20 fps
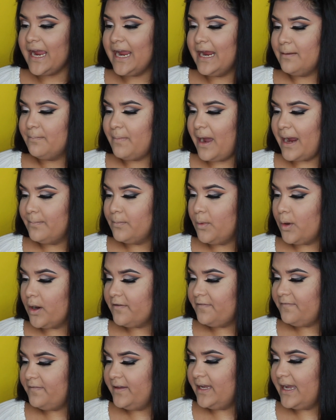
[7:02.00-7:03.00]
in my
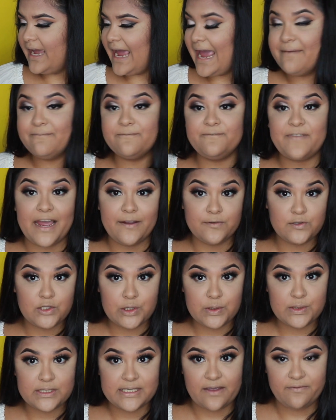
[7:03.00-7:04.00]
Morphe
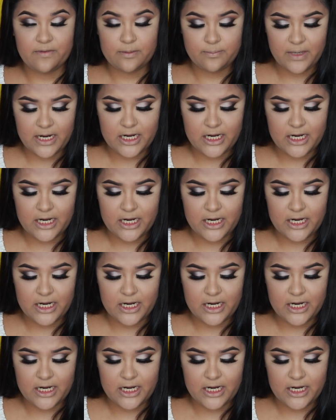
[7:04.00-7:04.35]
M527